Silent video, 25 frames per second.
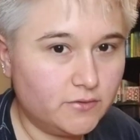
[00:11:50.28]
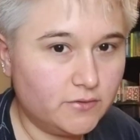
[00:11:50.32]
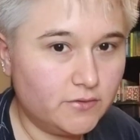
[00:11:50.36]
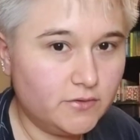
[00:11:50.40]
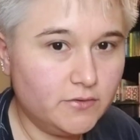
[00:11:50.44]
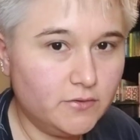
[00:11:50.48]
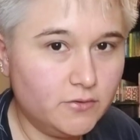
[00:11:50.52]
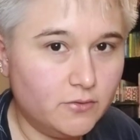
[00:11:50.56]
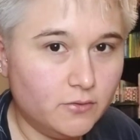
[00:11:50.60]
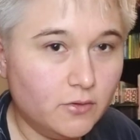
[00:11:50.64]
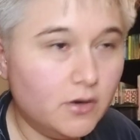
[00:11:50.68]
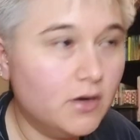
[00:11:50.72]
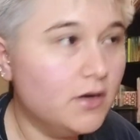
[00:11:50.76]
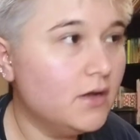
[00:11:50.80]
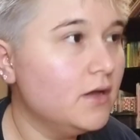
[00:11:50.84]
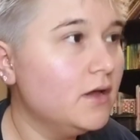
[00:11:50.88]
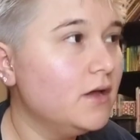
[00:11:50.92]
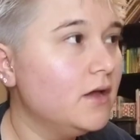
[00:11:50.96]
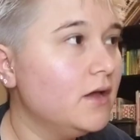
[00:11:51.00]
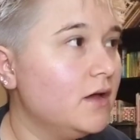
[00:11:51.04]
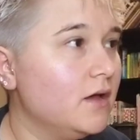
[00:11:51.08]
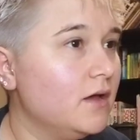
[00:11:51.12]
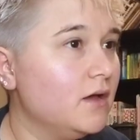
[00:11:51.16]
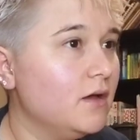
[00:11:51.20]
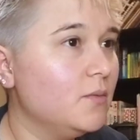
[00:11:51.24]
new.
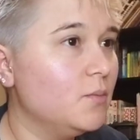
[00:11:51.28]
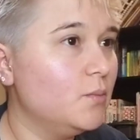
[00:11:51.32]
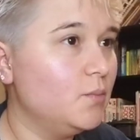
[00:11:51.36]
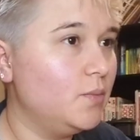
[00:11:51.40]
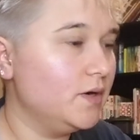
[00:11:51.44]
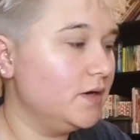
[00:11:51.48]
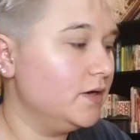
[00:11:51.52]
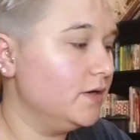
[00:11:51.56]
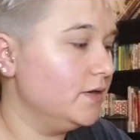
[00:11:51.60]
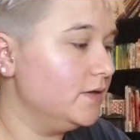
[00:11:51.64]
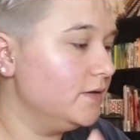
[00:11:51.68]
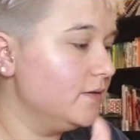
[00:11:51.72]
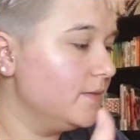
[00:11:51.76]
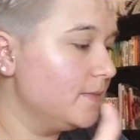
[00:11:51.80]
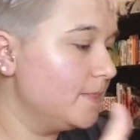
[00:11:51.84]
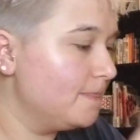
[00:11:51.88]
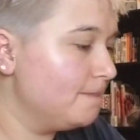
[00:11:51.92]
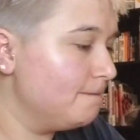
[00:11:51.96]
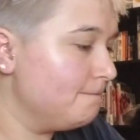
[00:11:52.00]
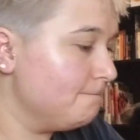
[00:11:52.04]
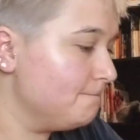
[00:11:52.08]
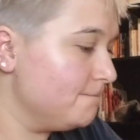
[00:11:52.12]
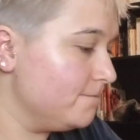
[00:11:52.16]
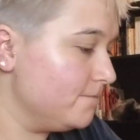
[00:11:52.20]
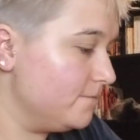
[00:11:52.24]
But
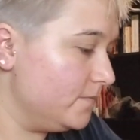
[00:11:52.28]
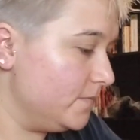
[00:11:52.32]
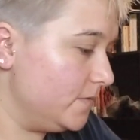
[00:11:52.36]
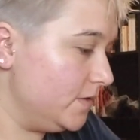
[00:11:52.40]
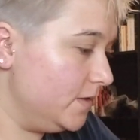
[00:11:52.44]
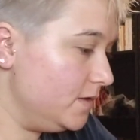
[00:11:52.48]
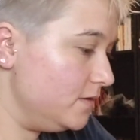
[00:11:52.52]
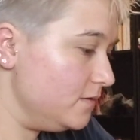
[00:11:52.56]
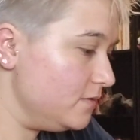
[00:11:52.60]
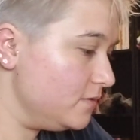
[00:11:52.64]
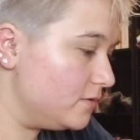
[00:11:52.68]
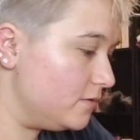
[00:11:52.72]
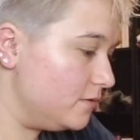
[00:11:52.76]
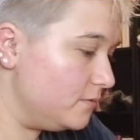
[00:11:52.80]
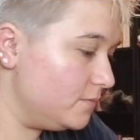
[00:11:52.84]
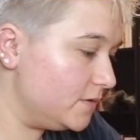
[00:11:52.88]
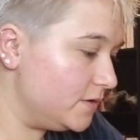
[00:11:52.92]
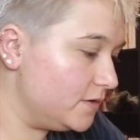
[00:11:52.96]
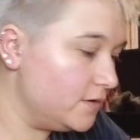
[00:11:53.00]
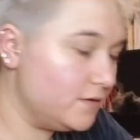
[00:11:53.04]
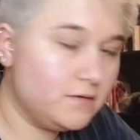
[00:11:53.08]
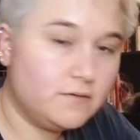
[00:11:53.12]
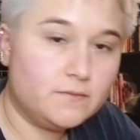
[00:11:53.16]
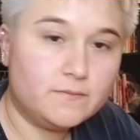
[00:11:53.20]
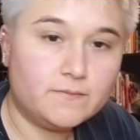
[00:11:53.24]
then come to
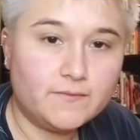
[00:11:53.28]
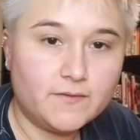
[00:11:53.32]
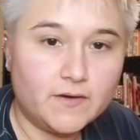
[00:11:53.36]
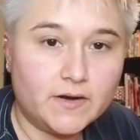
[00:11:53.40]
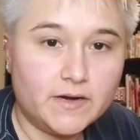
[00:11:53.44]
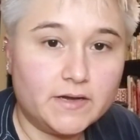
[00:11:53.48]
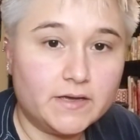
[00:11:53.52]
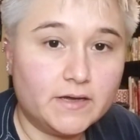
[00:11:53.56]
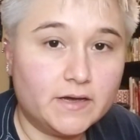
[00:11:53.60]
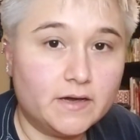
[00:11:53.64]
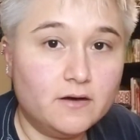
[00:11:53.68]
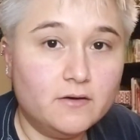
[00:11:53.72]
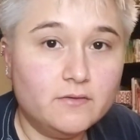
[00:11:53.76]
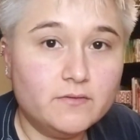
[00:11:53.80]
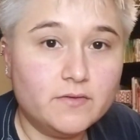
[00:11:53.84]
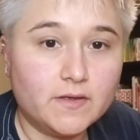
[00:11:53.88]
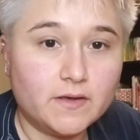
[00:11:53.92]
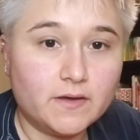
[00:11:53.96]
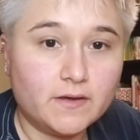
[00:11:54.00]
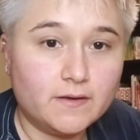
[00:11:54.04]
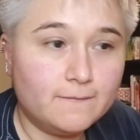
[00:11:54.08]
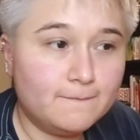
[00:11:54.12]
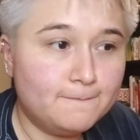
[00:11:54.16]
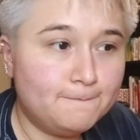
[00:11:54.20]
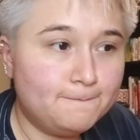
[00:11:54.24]
end up finding out
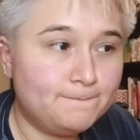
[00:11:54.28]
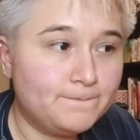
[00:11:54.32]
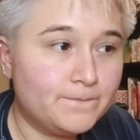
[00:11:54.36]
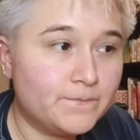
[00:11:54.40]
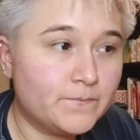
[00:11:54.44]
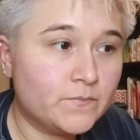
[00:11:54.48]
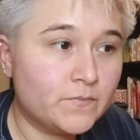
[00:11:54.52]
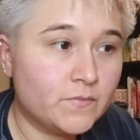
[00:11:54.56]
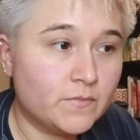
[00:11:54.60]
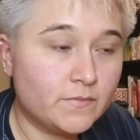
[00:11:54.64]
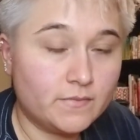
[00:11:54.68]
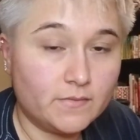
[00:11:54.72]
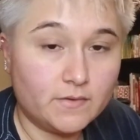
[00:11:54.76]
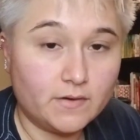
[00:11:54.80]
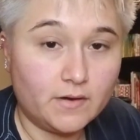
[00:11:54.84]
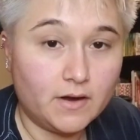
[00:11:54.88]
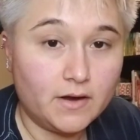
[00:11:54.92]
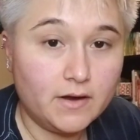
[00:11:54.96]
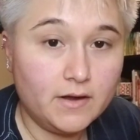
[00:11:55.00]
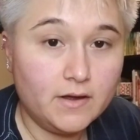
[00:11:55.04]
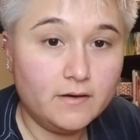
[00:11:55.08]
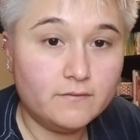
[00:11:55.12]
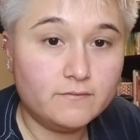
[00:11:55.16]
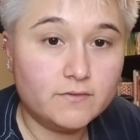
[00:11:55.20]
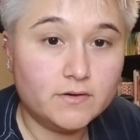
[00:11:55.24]
that I
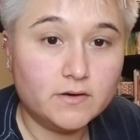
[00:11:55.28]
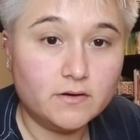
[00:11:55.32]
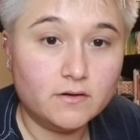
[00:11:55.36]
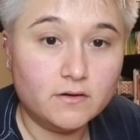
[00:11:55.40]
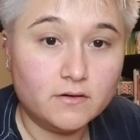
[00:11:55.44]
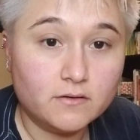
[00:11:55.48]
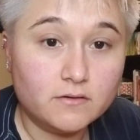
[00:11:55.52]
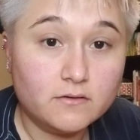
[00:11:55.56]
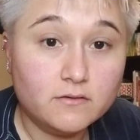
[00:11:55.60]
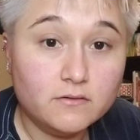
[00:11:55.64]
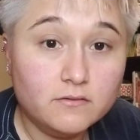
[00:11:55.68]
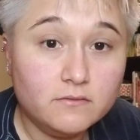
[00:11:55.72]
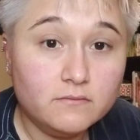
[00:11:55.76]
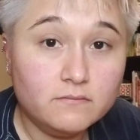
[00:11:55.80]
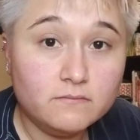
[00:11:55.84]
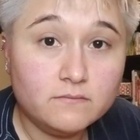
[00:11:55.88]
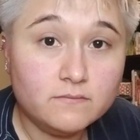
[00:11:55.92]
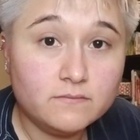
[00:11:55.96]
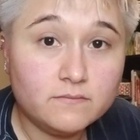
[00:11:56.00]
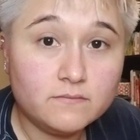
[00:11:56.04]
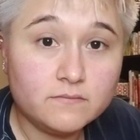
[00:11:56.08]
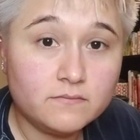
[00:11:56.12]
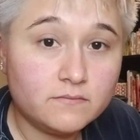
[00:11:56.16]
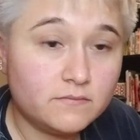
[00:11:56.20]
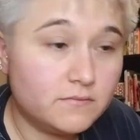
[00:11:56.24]
have an uncle.
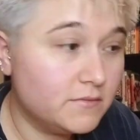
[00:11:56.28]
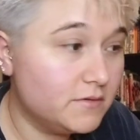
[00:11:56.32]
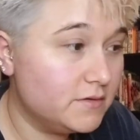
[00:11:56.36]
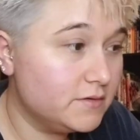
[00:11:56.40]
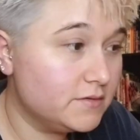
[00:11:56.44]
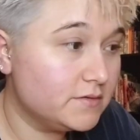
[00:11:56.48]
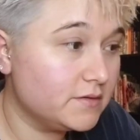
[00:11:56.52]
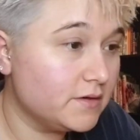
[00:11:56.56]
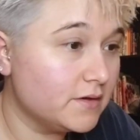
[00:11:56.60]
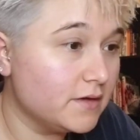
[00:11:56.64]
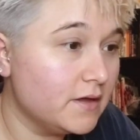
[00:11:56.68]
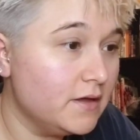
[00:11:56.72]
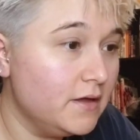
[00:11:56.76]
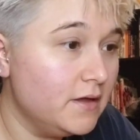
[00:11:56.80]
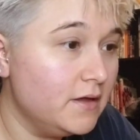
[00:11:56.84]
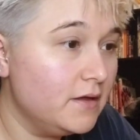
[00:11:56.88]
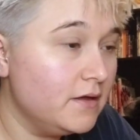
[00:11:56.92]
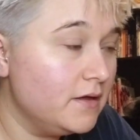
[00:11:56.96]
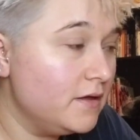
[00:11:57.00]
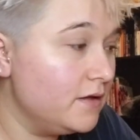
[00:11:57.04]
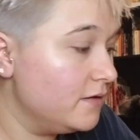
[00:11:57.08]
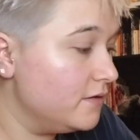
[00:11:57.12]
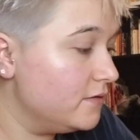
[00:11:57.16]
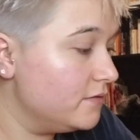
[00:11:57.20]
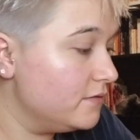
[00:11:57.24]
It's like,
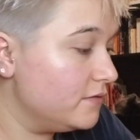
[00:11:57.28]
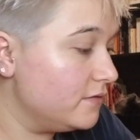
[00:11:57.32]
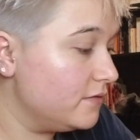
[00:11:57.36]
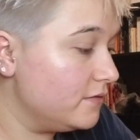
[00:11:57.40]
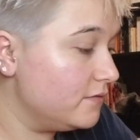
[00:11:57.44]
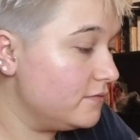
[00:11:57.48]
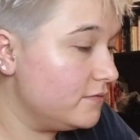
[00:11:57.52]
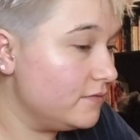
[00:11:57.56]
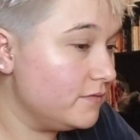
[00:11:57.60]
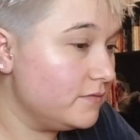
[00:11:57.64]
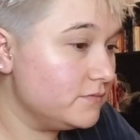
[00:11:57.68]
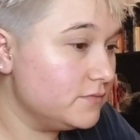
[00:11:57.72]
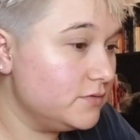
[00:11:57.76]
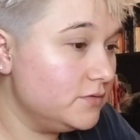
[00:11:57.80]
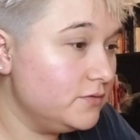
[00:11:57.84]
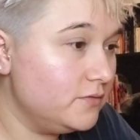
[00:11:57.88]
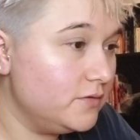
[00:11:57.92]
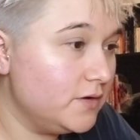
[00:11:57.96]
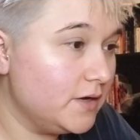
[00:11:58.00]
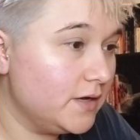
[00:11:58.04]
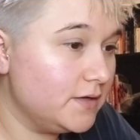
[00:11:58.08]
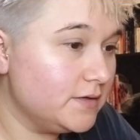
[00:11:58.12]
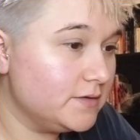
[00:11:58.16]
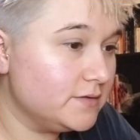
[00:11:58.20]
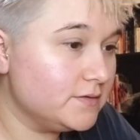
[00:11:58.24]
who
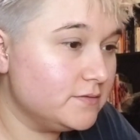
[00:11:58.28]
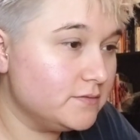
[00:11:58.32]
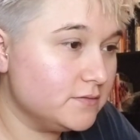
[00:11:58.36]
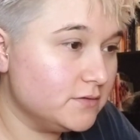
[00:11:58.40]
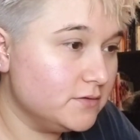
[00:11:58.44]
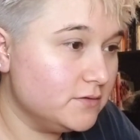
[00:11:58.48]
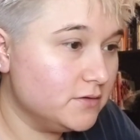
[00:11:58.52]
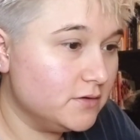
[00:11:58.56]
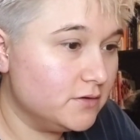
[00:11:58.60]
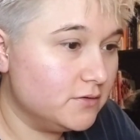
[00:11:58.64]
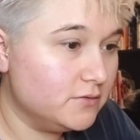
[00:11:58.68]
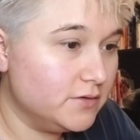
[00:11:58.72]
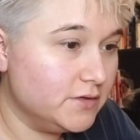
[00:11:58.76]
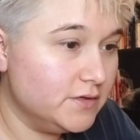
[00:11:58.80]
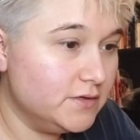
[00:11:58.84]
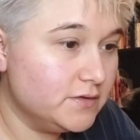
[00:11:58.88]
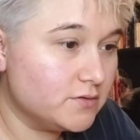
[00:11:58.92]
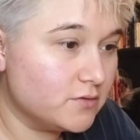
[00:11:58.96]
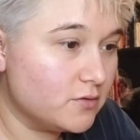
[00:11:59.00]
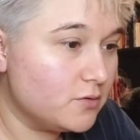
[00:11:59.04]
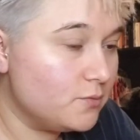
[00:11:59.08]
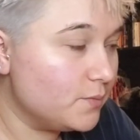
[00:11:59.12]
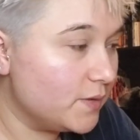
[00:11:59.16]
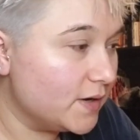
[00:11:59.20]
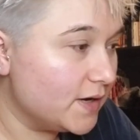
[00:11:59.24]
has, his
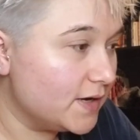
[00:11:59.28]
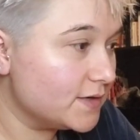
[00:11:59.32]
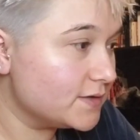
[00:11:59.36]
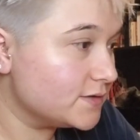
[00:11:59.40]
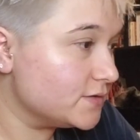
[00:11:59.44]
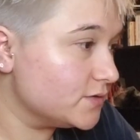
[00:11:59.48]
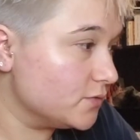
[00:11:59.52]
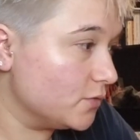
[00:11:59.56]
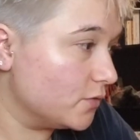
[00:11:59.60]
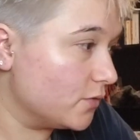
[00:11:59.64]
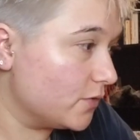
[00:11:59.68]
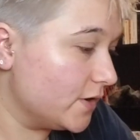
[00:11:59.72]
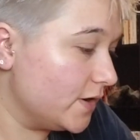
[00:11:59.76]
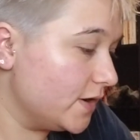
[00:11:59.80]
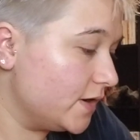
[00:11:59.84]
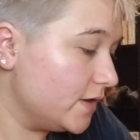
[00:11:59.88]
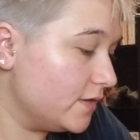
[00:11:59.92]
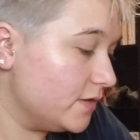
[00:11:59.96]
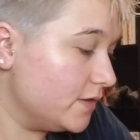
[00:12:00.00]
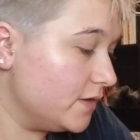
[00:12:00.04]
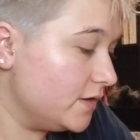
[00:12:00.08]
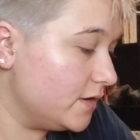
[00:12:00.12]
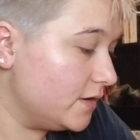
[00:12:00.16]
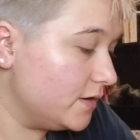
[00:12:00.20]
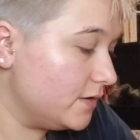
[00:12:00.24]
own backstory,
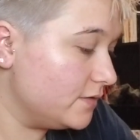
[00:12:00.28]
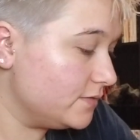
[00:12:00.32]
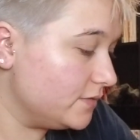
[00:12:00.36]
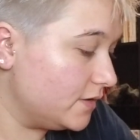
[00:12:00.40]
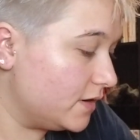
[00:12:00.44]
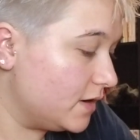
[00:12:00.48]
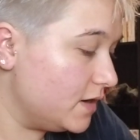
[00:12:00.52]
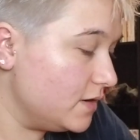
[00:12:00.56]
and then